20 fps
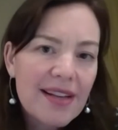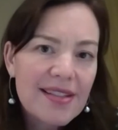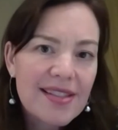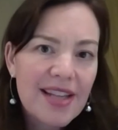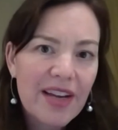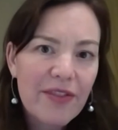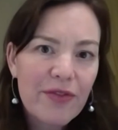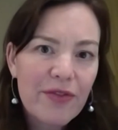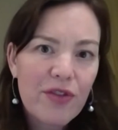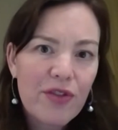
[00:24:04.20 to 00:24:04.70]

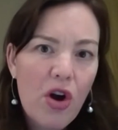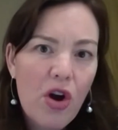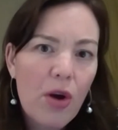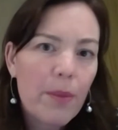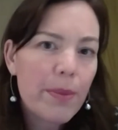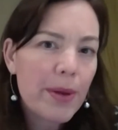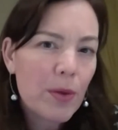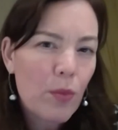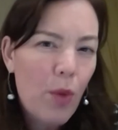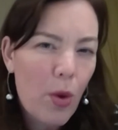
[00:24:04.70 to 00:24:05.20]
have not
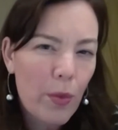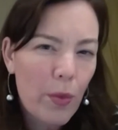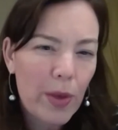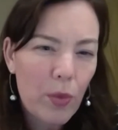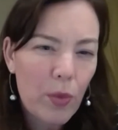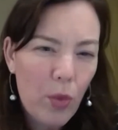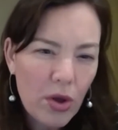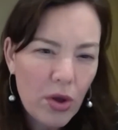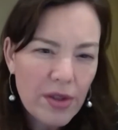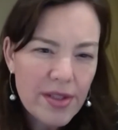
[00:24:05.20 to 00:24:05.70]
been what we
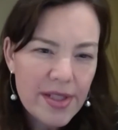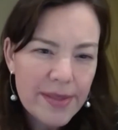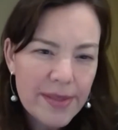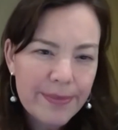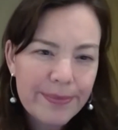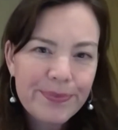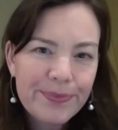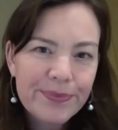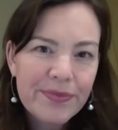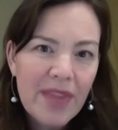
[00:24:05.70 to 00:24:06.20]
want.
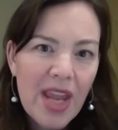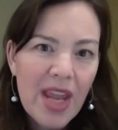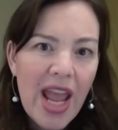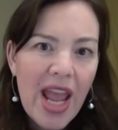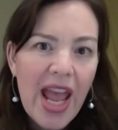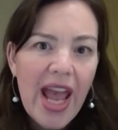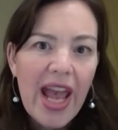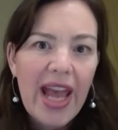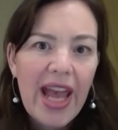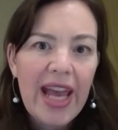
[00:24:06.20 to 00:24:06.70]

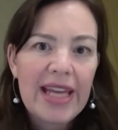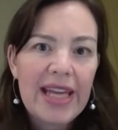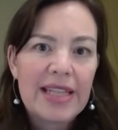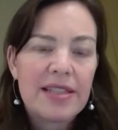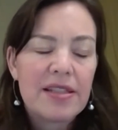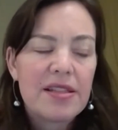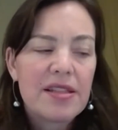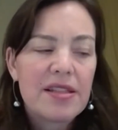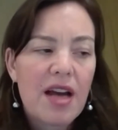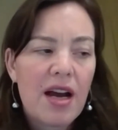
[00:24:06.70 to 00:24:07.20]

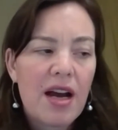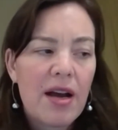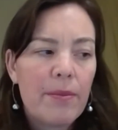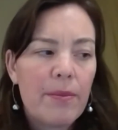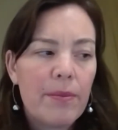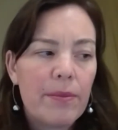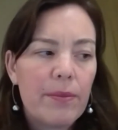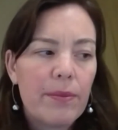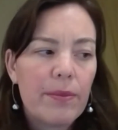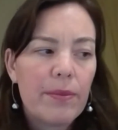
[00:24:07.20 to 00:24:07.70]

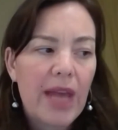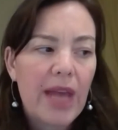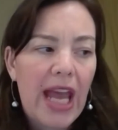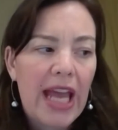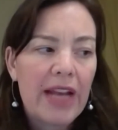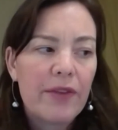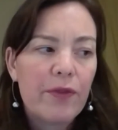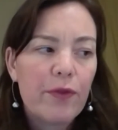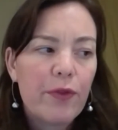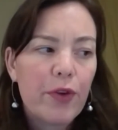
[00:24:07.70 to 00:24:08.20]

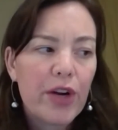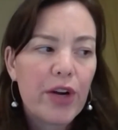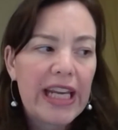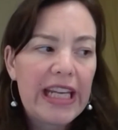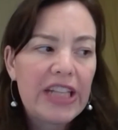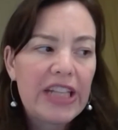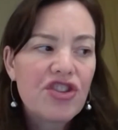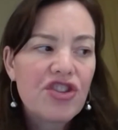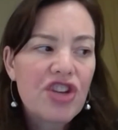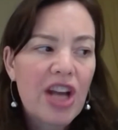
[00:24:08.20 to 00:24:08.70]
And for
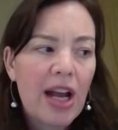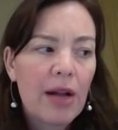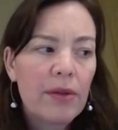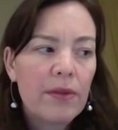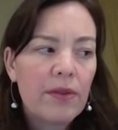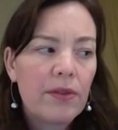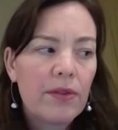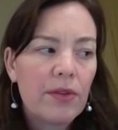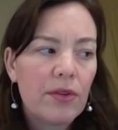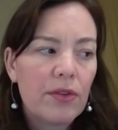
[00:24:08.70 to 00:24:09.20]
each
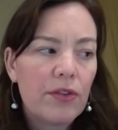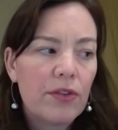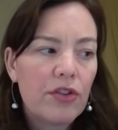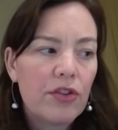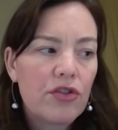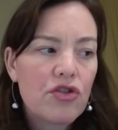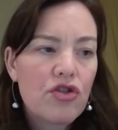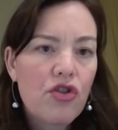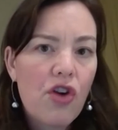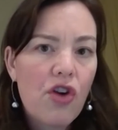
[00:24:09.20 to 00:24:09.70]
council to
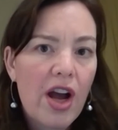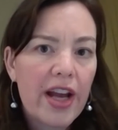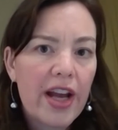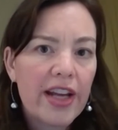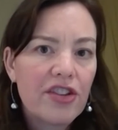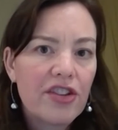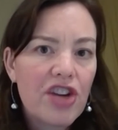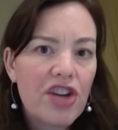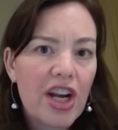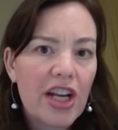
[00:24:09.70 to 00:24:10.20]
try and
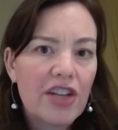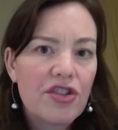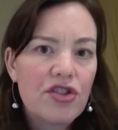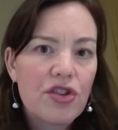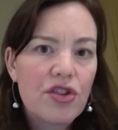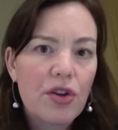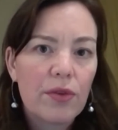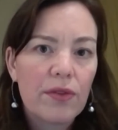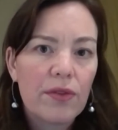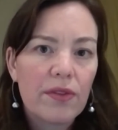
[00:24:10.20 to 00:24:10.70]
change
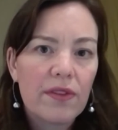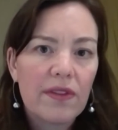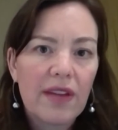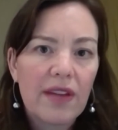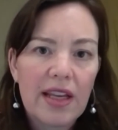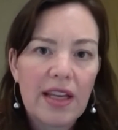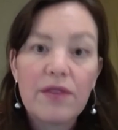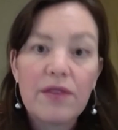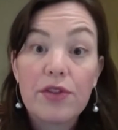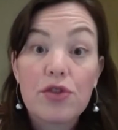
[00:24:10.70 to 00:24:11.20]
those
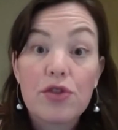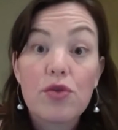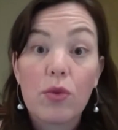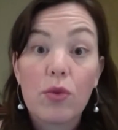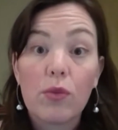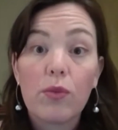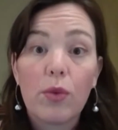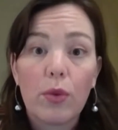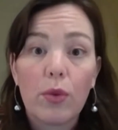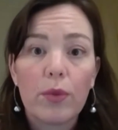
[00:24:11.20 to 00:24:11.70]
individual
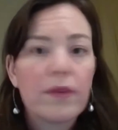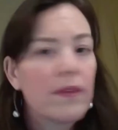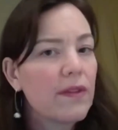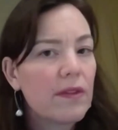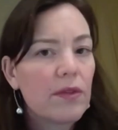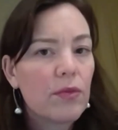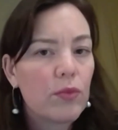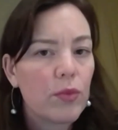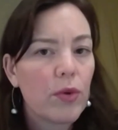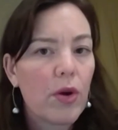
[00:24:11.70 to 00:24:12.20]
rules
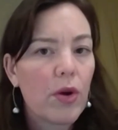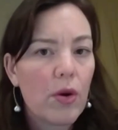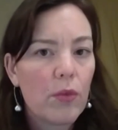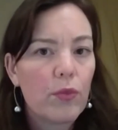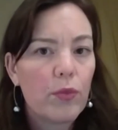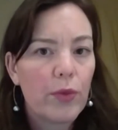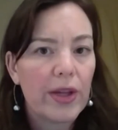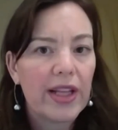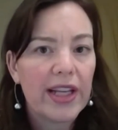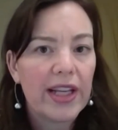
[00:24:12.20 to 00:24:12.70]
is
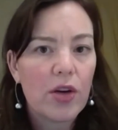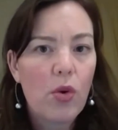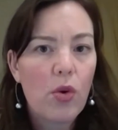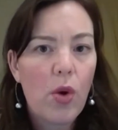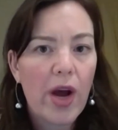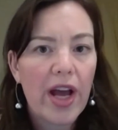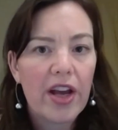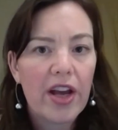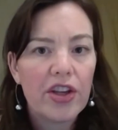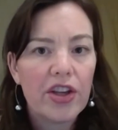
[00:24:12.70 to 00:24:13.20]
really
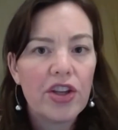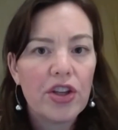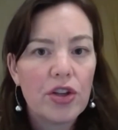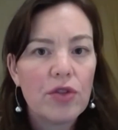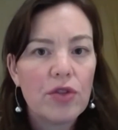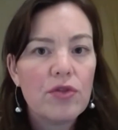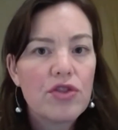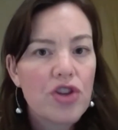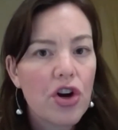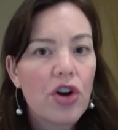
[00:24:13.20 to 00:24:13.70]
quite a
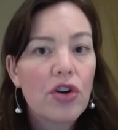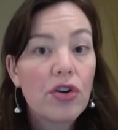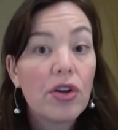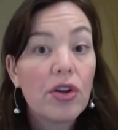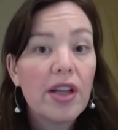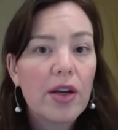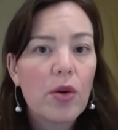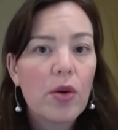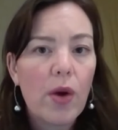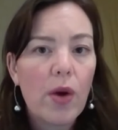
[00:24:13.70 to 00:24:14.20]
huge hurdle,
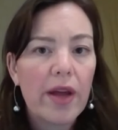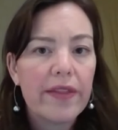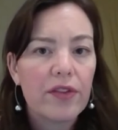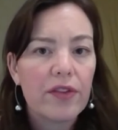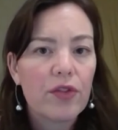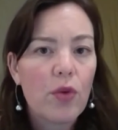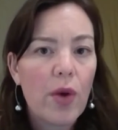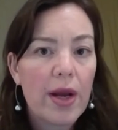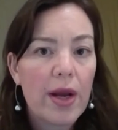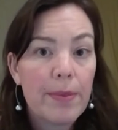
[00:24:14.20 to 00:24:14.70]
and there's
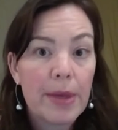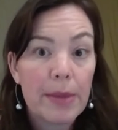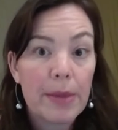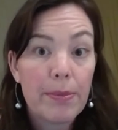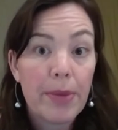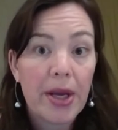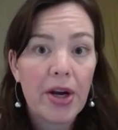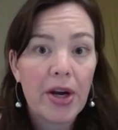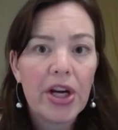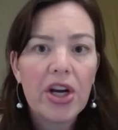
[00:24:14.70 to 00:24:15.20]
quite a big
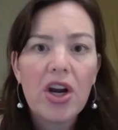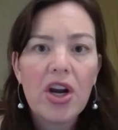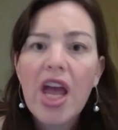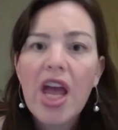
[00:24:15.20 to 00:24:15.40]
barrier.